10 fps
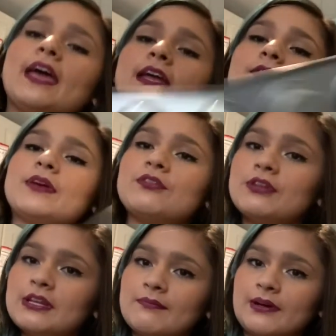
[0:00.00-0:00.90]
Anyway, you
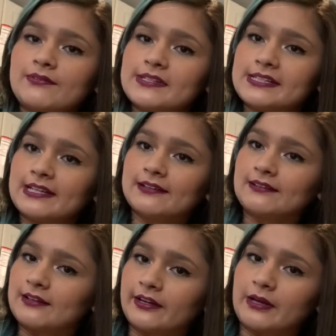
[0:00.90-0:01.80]
need a muffin tin
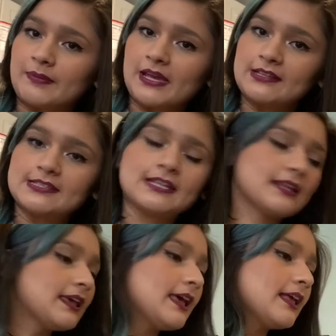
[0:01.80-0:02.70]
or a cupcake tin.
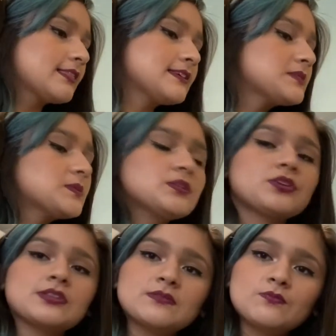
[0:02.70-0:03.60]
This one
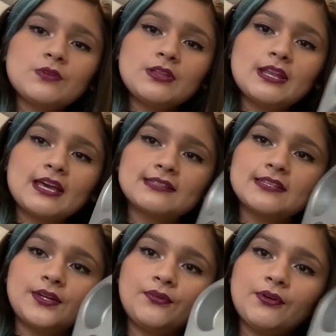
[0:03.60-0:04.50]
looks really nasty
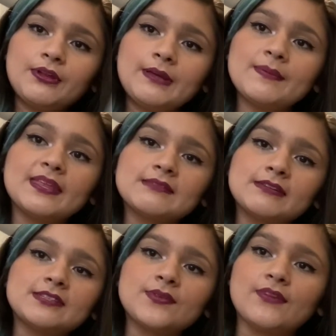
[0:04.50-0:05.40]
and grody, but that's
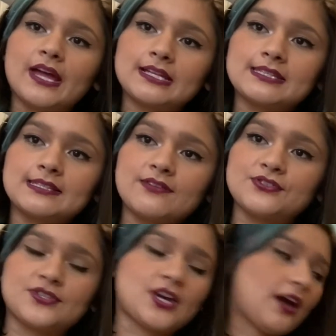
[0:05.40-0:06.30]
because we've had it since I was a
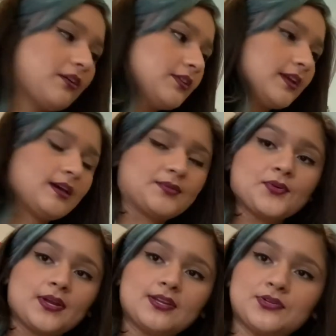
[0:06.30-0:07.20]
child and I am
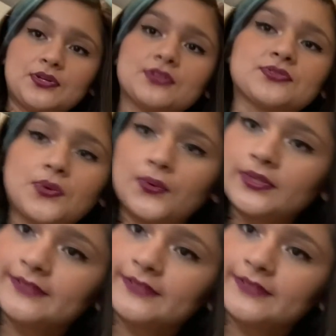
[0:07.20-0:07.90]
22 years old.